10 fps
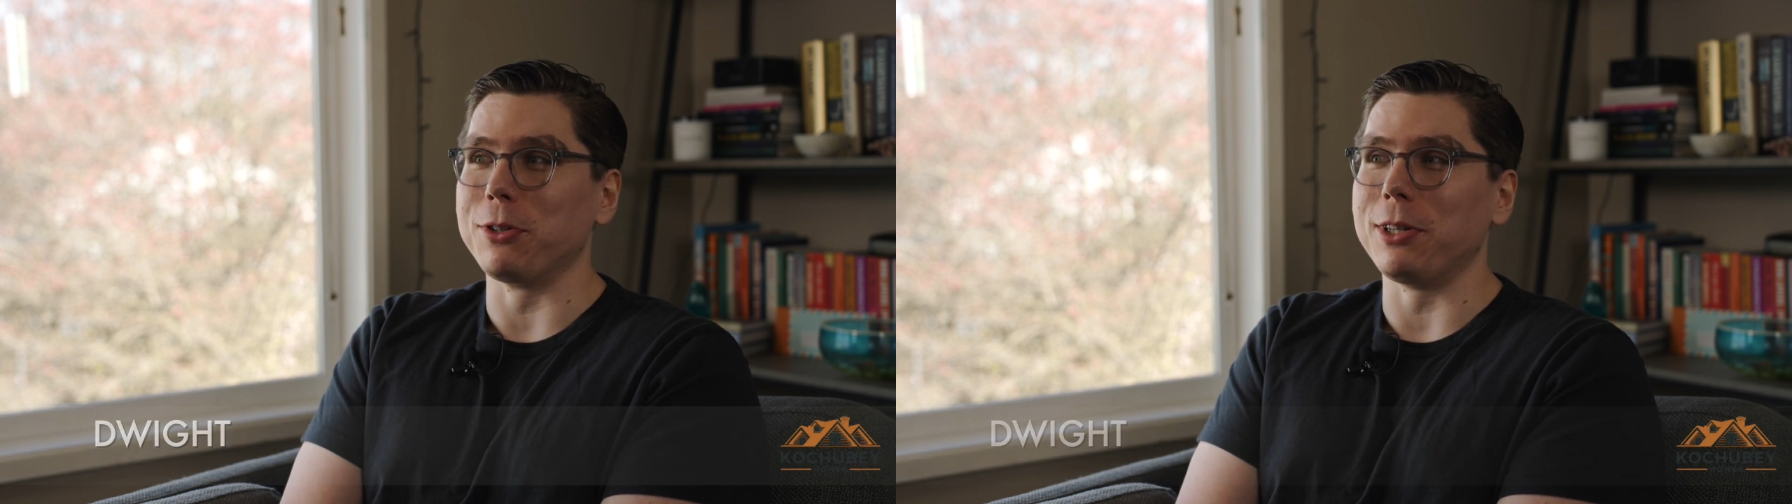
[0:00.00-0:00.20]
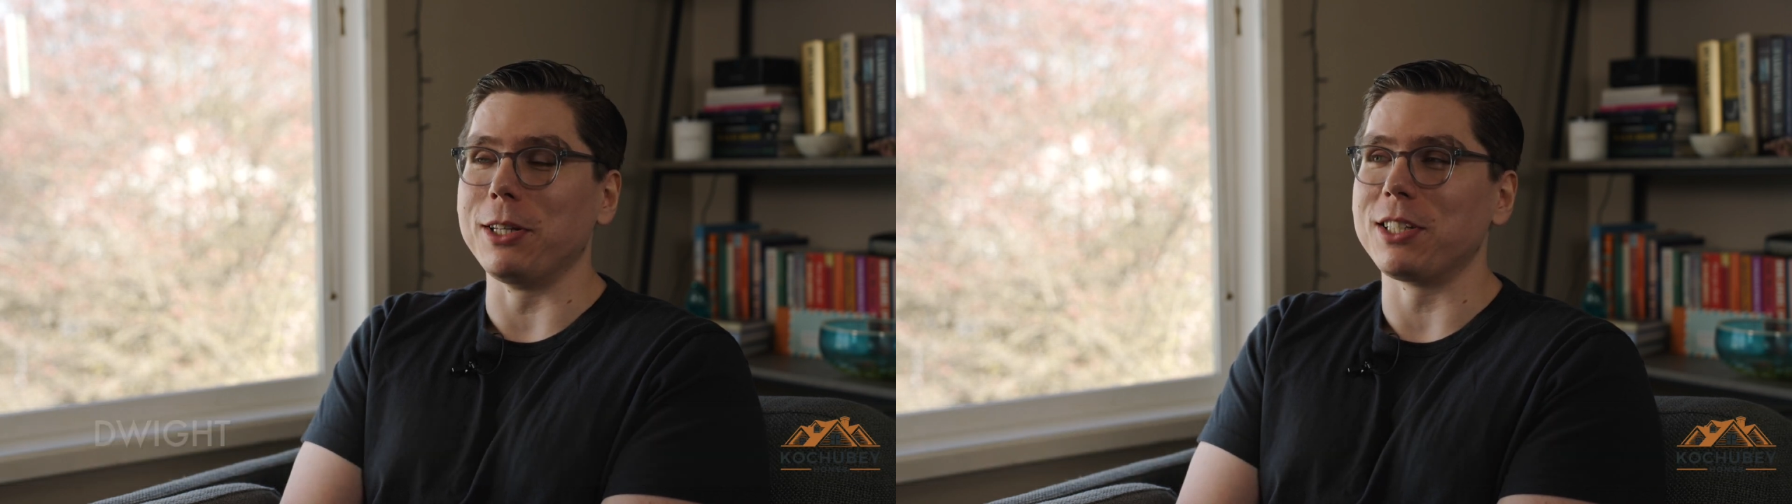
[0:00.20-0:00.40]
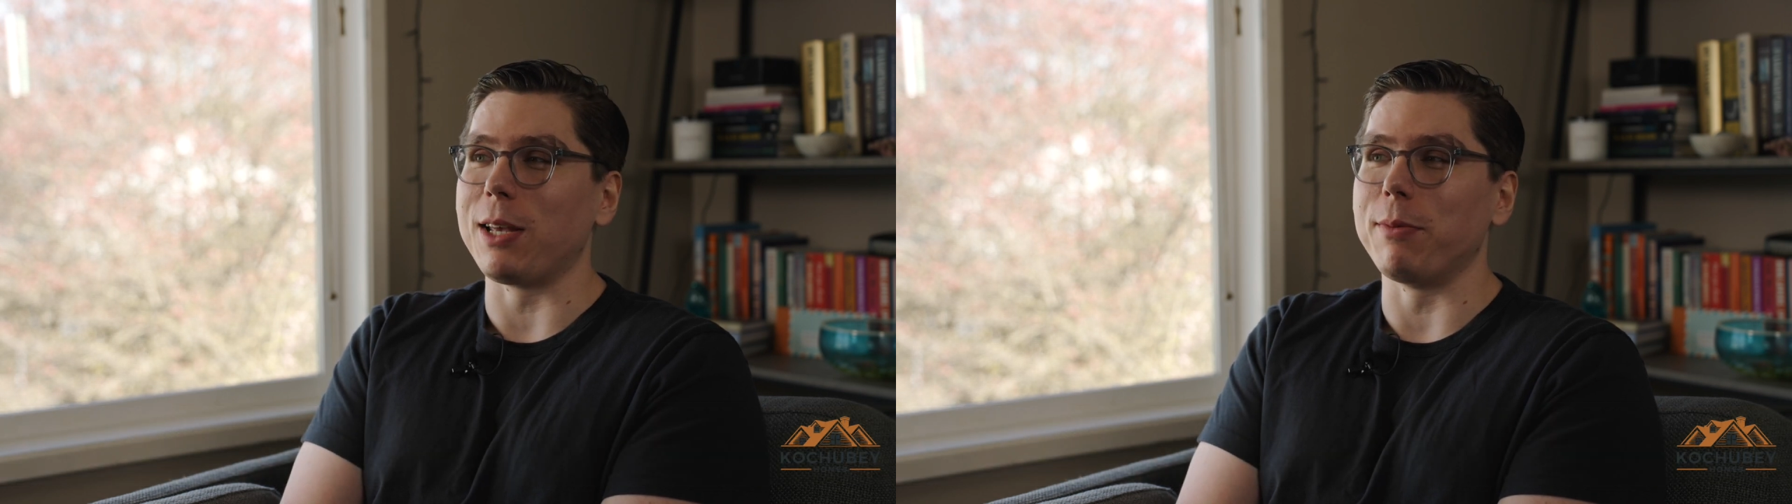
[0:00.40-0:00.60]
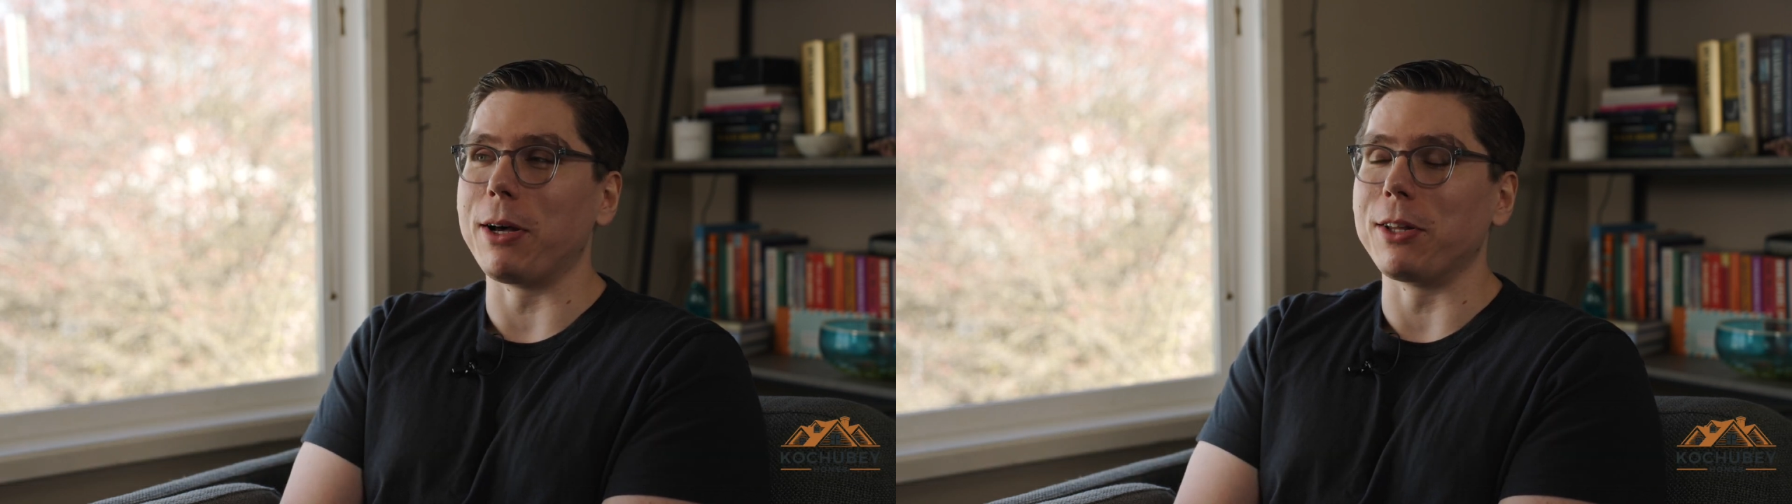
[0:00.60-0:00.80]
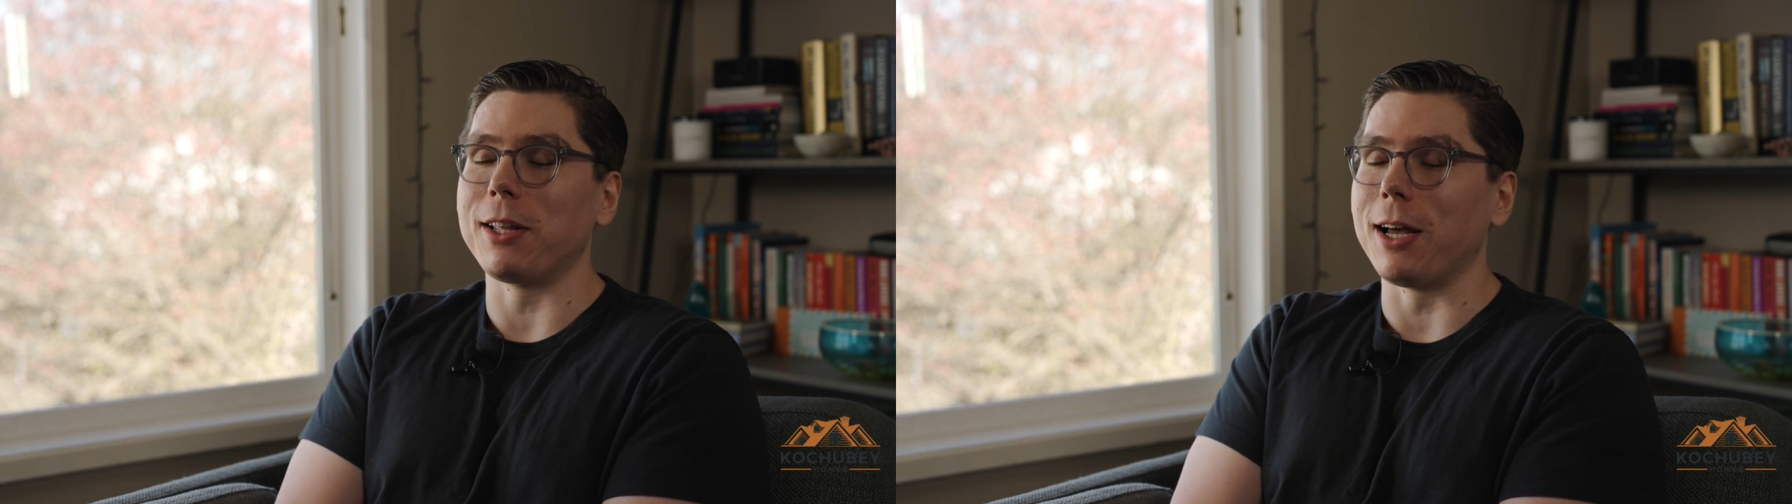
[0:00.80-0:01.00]
the same
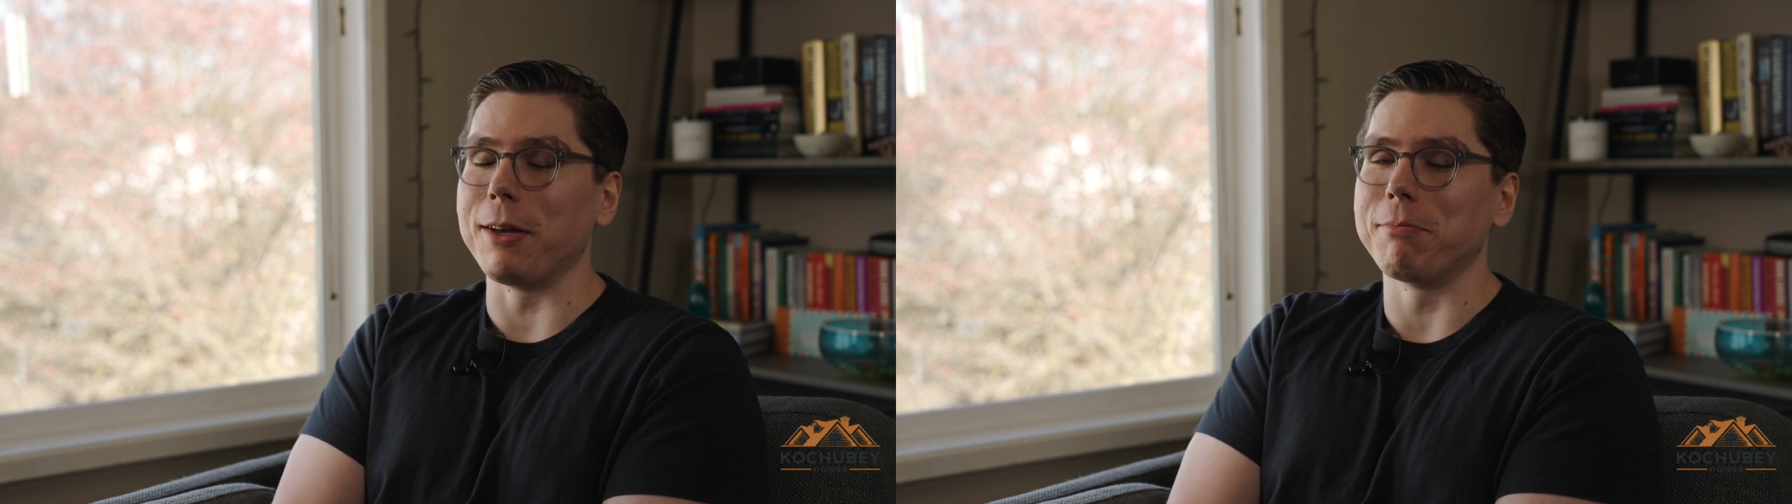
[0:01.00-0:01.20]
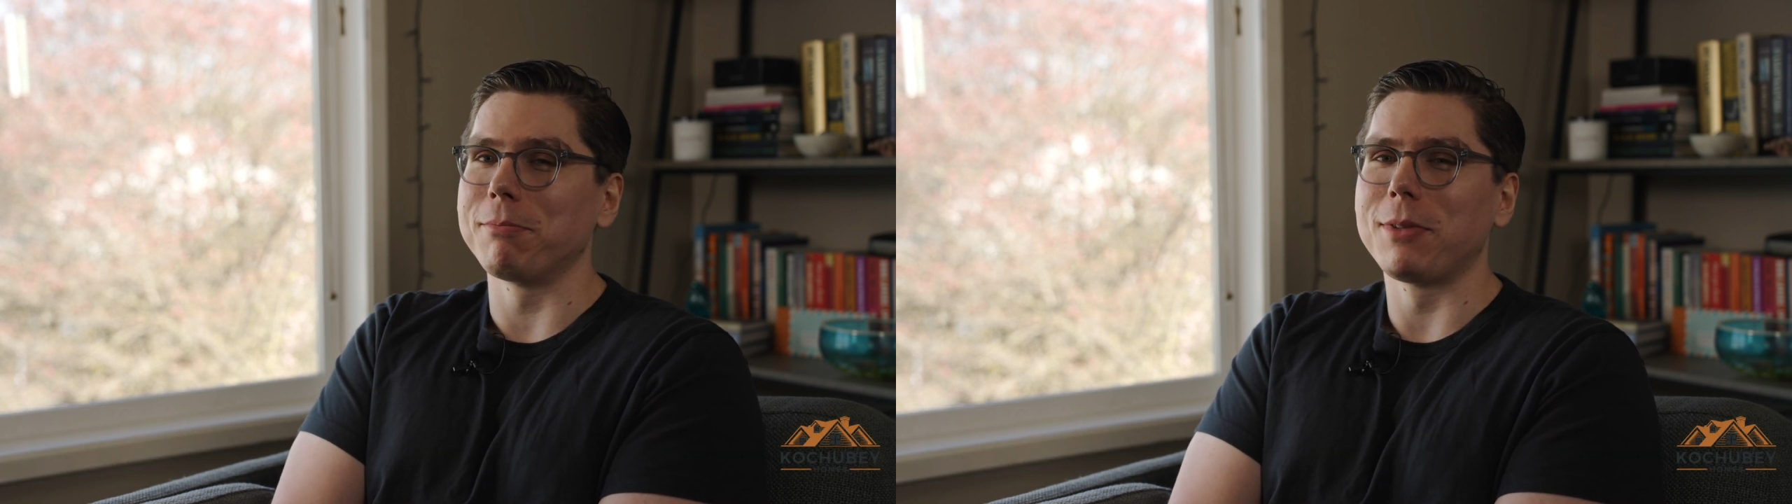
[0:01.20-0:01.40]
amount of time.